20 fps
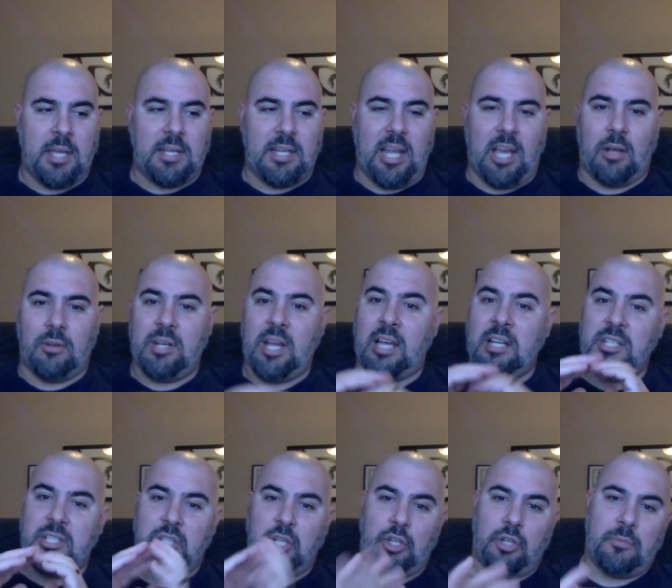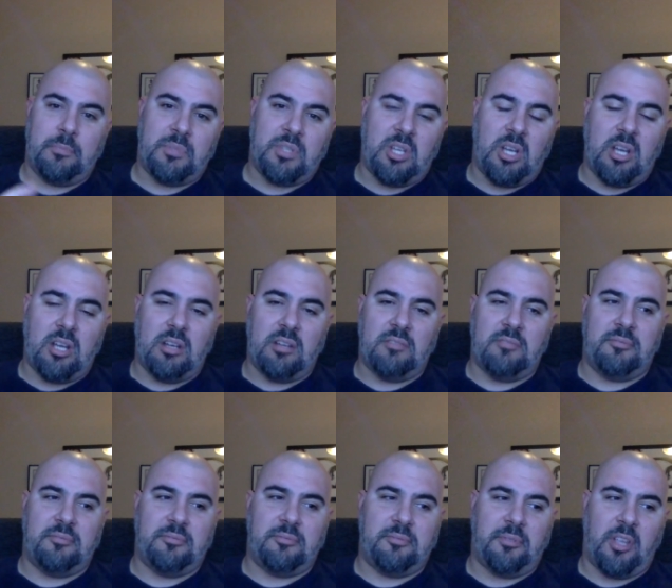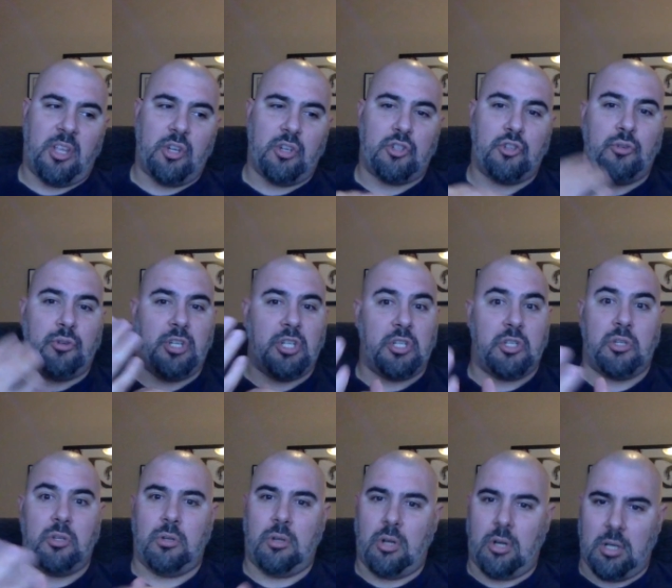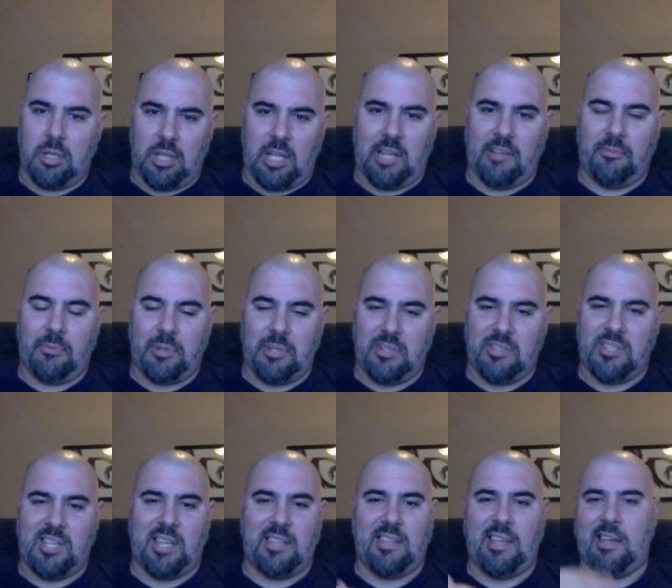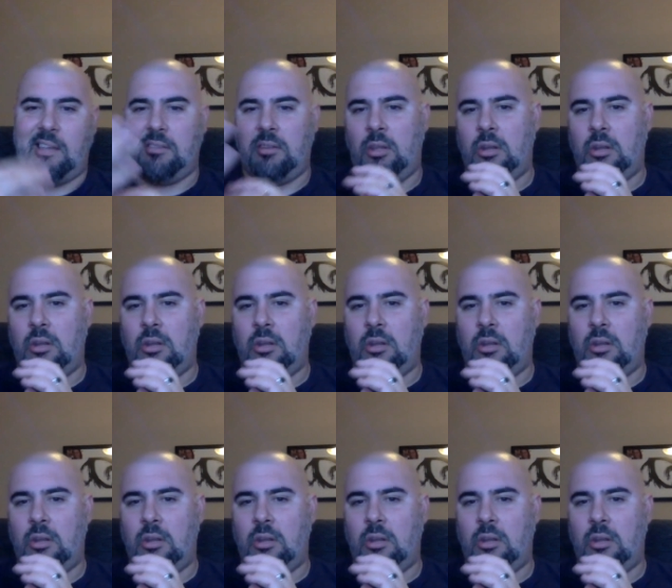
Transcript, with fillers: Now, not in terms of your traditional hard life when you say that,